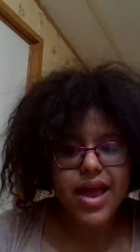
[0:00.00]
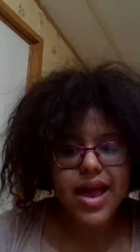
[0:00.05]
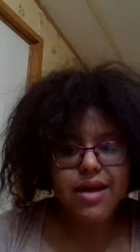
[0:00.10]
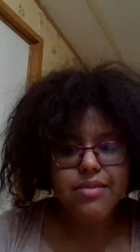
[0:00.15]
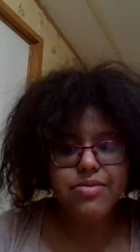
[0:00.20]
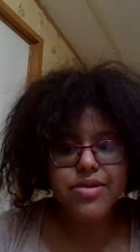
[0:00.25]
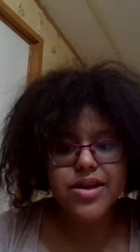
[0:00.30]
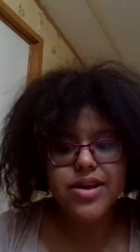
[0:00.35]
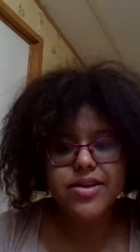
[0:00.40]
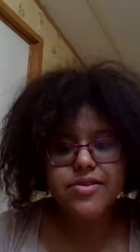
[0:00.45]
I
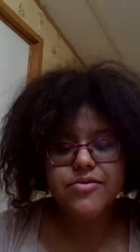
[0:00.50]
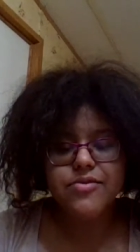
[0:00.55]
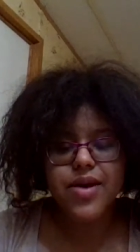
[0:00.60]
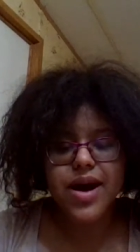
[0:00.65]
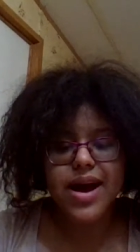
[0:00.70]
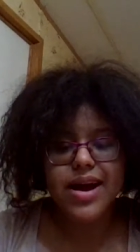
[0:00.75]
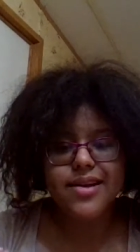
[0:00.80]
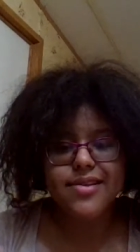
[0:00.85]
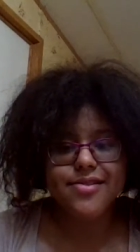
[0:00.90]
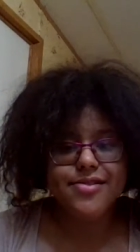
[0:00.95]
believe
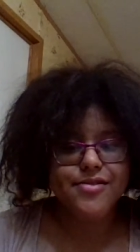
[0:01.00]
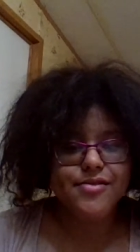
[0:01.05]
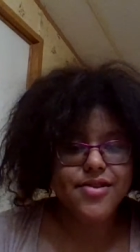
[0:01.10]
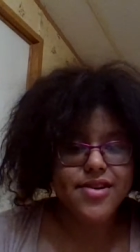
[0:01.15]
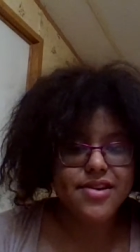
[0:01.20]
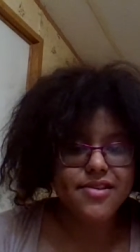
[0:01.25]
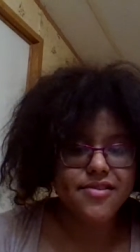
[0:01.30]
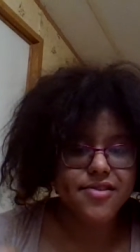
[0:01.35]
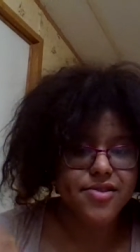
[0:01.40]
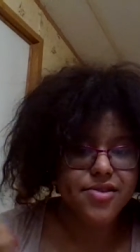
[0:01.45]
why it's so
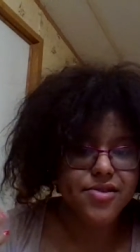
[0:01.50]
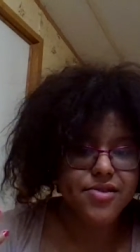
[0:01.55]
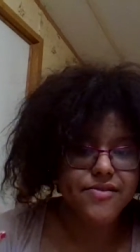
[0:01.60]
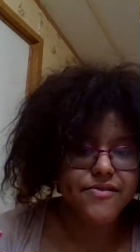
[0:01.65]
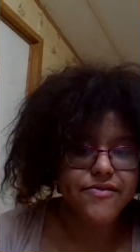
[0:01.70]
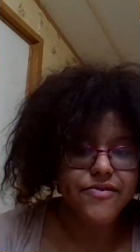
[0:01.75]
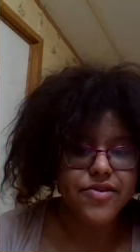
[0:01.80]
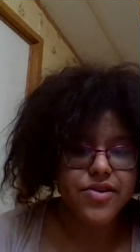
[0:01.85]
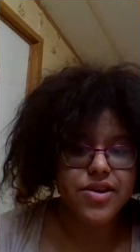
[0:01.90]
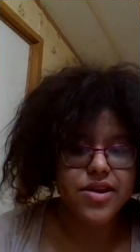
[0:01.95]
easy to,
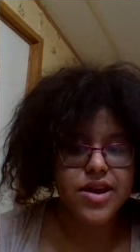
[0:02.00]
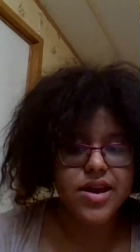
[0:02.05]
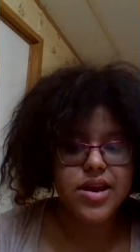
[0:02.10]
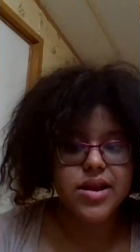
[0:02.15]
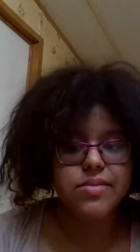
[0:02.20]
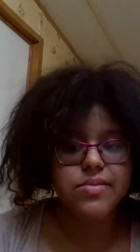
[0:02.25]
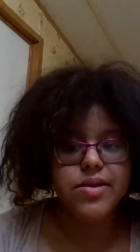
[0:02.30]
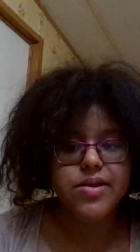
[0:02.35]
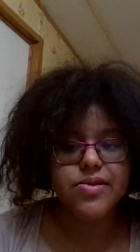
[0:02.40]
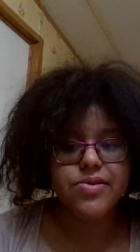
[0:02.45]
for the
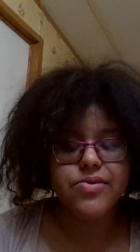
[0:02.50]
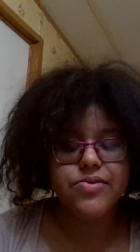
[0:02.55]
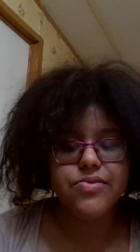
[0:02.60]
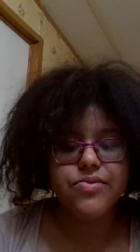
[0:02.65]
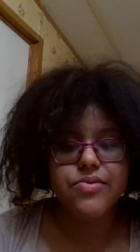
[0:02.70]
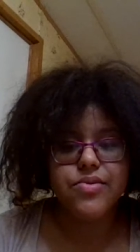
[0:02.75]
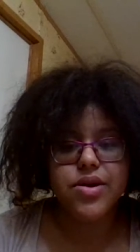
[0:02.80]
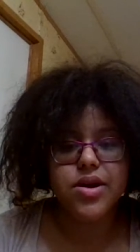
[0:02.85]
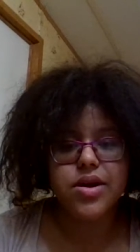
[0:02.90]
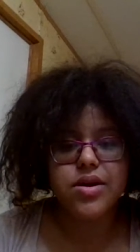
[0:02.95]
enemy
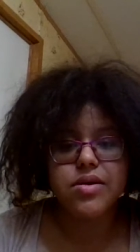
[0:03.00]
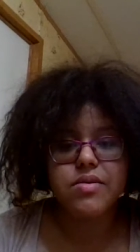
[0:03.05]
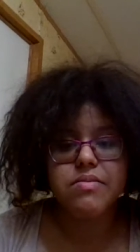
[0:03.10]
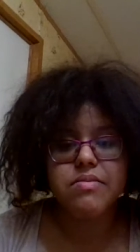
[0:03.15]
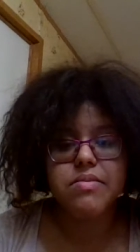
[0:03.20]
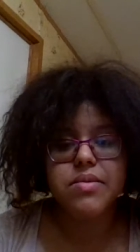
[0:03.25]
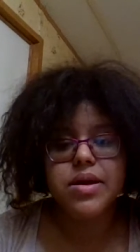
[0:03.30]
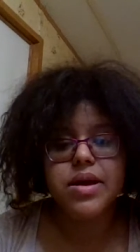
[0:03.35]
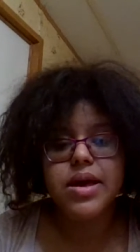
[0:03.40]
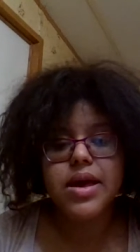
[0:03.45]
to
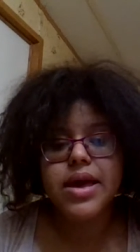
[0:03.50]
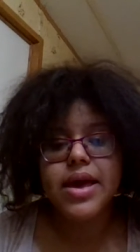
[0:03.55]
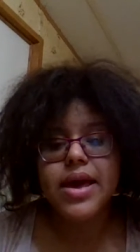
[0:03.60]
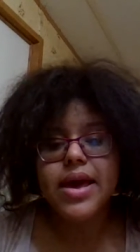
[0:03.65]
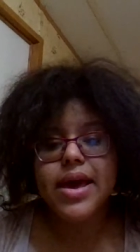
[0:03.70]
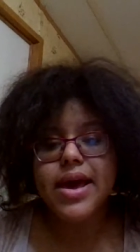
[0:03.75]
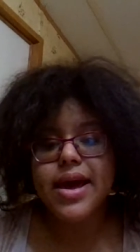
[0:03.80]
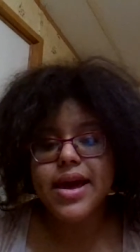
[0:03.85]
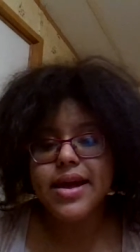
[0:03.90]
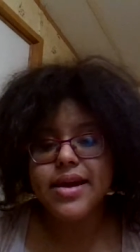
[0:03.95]
come
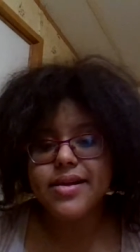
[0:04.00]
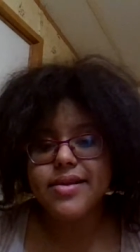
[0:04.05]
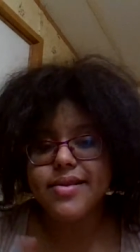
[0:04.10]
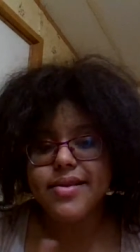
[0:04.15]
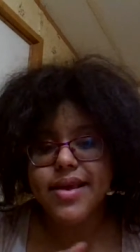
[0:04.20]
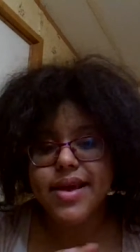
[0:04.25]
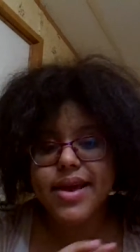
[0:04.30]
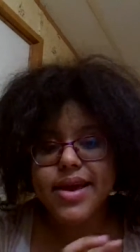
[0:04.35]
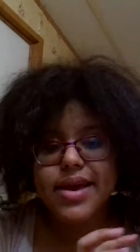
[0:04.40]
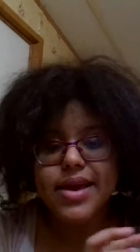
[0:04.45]
and
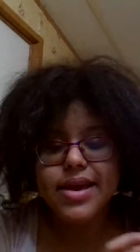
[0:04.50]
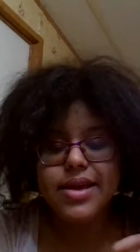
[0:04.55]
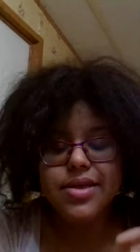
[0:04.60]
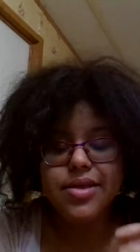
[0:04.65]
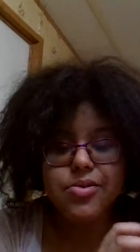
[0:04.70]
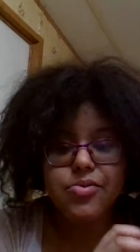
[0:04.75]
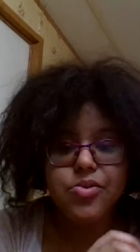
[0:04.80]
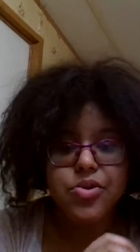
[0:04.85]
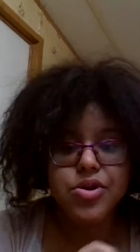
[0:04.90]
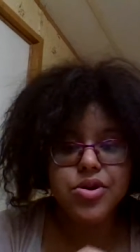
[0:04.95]
take
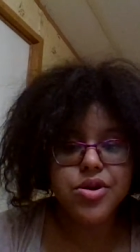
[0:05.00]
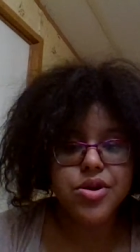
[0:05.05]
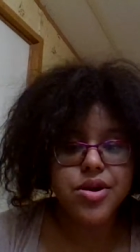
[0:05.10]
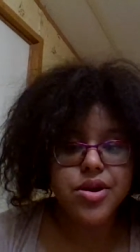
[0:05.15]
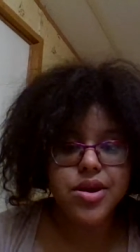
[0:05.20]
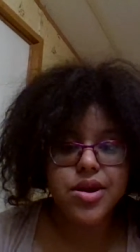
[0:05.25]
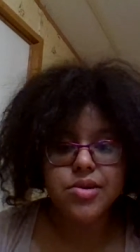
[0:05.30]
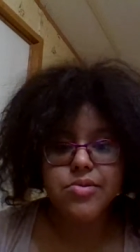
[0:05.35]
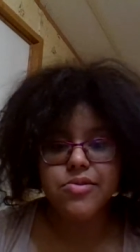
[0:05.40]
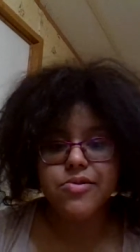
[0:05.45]
the
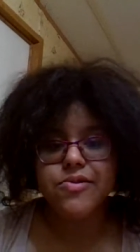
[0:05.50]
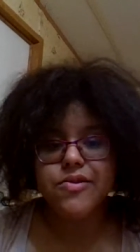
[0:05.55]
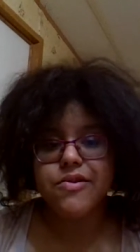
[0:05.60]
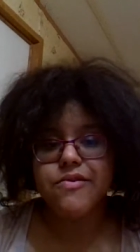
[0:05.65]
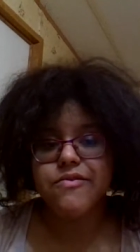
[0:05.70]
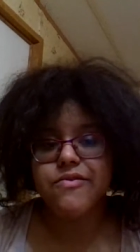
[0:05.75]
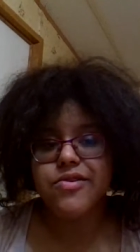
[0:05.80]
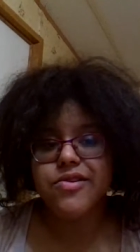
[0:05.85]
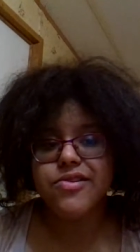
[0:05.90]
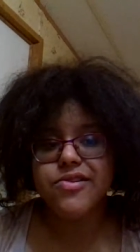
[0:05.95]
word that was
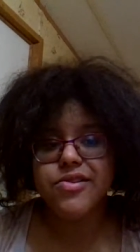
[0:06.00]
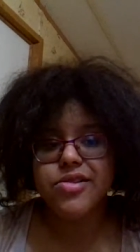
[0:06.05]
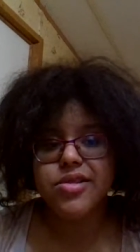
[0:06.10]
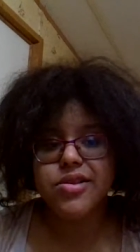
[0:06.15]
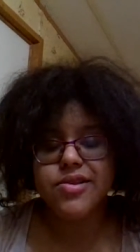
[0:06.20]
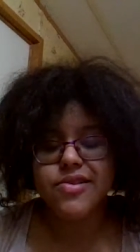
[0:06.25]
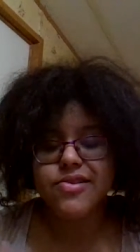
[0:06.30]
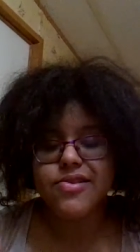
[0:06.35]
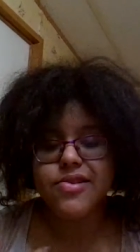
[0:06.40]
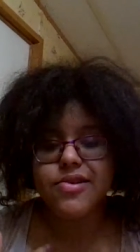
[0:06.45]

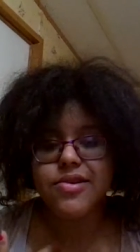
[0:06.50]
originally